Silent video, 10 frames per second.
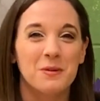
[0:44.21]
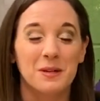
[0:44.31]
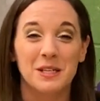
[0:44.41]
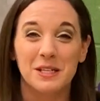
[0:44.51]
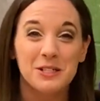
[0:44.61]
we're
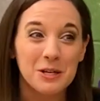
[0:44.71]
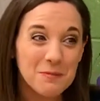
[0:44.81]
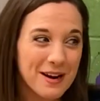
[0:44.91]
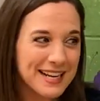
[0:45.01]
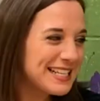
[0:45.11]
going to jump
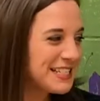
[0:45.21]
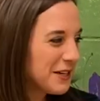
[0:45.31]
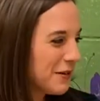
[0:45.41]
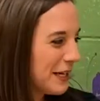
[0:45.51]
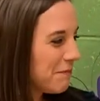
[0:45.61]
right
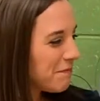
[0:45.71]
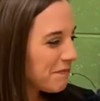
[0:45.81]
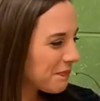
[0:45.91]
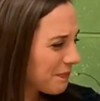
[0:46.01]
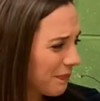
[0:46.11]
into it.
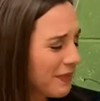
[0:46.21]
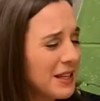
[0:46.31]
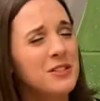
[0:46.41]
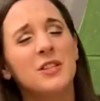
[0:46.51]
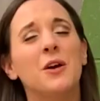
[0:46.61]

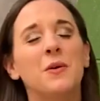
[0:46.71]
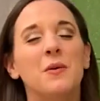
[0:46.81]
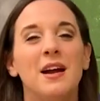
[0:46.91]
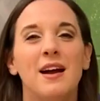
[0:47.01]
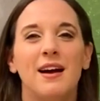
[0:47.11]
So
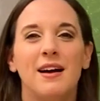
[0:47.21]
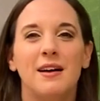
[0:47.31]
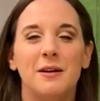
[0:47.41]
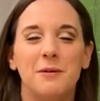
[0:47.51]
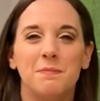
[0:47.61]

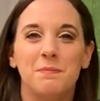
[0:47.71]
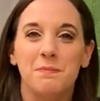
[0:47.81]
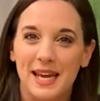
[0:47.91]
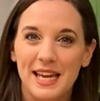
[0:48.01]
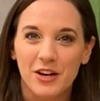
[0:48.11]

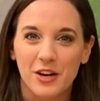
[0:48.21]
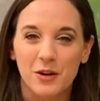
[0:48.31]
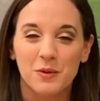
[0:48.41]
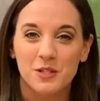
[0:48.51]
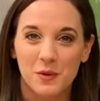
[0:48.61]
Peter
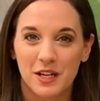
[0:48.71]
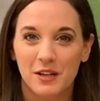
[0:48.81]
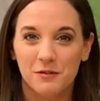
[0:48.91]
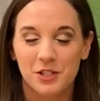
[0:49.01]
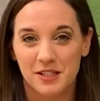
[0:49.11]
was one
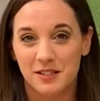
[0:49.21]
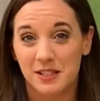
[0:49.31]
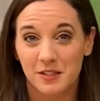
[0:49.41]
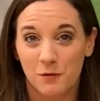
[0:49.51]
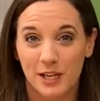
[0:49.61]
of
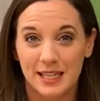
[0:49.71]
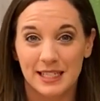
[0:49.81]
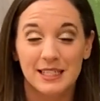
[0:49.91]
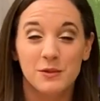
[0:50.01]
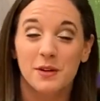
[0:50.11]
Jesus's
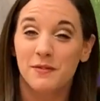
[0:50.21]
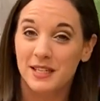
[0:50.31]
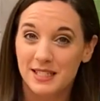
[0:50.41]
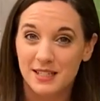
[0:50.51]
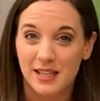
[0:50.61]
friends, one of
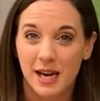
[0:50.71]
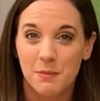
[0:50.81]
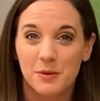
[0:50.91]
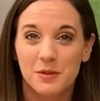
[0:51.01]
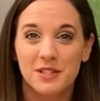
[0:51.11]
his
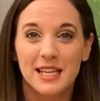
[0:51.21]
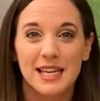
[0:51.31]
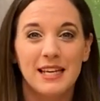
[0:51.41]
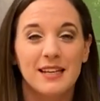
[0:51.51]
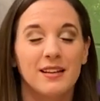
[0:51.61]
disciples.
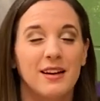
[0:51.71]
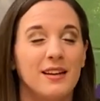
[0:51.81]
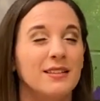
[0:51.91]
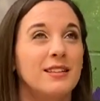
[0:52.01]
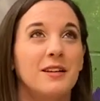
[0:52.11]
He
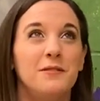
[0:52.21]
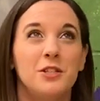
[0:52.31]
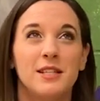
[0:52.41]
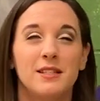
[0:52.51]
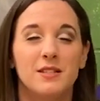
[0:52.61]
loved
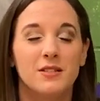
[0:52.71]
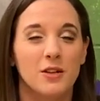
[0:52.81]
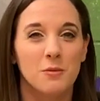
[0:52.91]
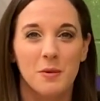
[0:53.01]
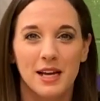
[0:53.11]
Jesus so
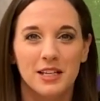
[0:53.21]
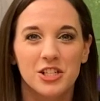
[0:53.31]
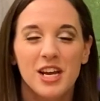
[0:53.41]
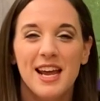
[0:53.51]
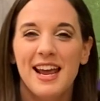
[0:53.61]
much.
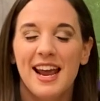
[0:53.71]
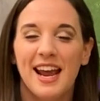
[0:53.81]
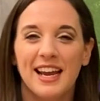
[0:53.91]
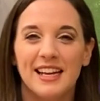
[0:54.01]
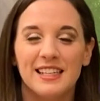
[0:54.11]

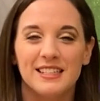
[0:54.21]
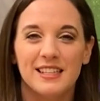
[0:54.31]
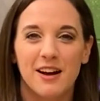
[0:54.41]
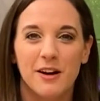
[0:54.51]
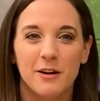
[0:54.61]
And